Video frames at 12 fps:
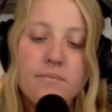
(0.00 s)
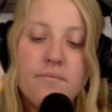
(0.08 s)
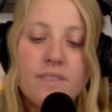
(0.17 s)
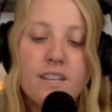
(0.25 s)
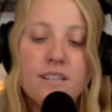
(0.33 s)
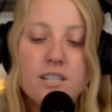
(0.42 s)

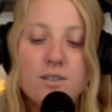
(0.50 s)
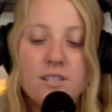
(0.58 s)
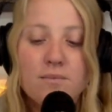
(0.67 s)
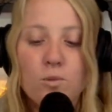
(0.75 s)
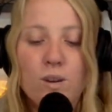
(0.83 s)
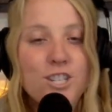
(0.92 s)
So,
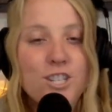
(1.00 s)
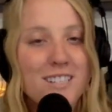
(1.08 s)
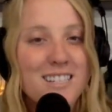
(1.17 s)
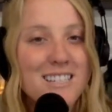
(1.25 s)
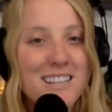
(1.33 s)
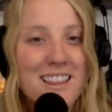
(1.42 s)
some
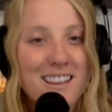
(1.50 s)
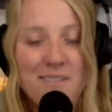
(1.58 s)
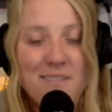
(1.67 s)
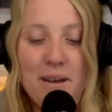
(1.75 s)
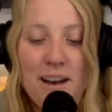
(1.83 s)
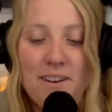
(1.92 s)
questions to think about